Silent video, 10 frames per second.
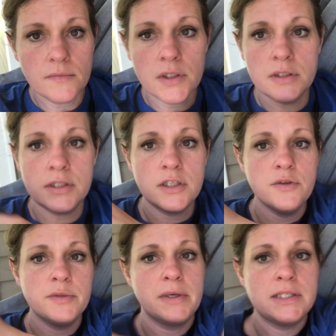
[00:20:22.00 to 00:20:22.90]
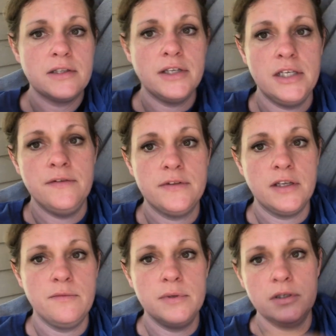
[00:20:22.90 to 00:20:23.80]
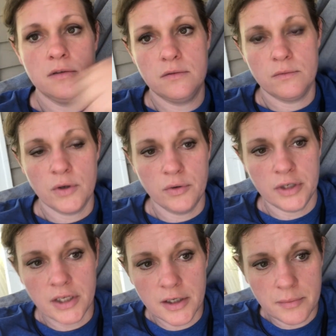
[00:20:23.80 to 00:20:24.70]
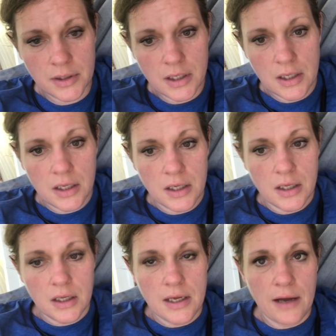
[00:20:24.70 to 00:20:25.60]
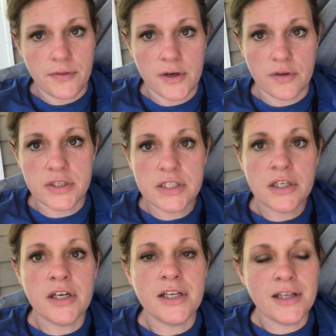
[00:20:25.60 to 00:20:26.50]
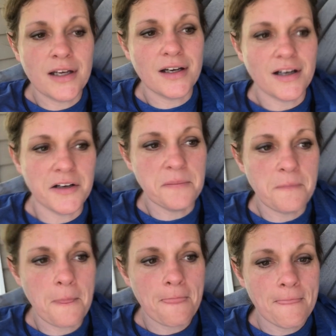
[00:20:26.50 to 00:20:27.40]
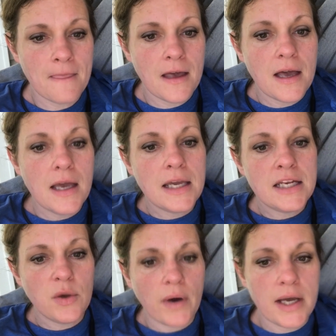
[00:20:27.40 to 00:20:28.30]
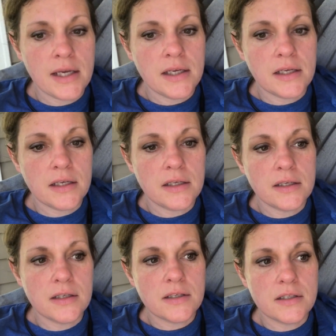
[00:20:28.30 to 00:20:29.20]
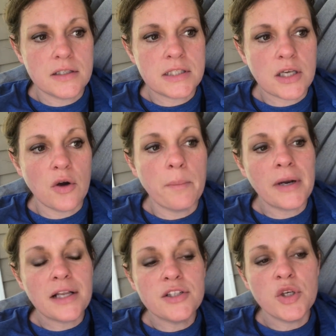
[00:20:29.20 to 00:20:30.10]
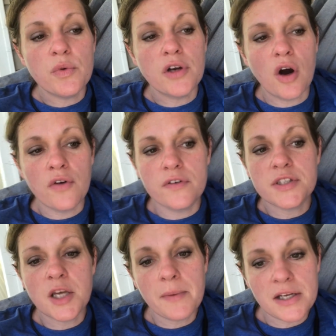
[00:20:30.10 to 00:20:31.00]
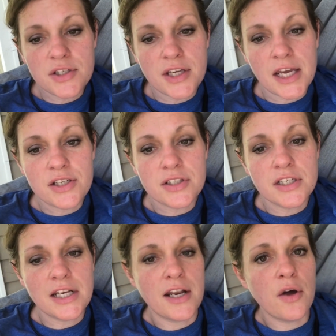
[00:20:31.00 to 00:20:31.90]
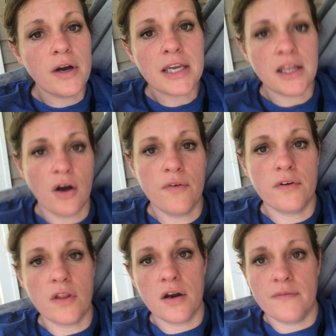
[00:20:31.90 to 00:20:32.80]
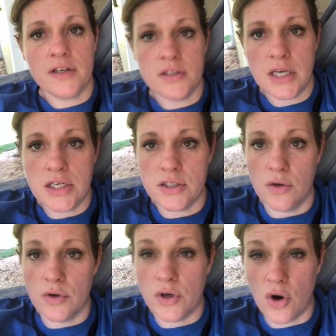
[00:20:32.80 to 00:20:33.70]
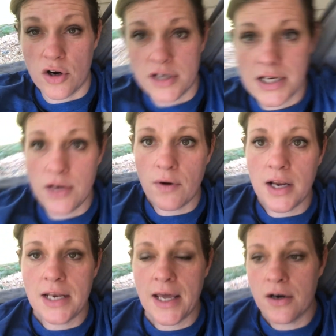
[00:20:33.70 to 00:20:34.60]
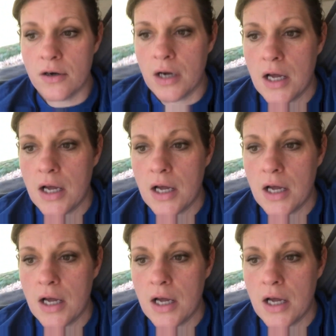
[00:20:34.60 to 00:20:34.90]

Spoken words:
excuse my sleeves, they've been rolled up out there in the sun. Anyway, so, but I do want to offer some education, and I know I can't offer a lot of education on gardening right now.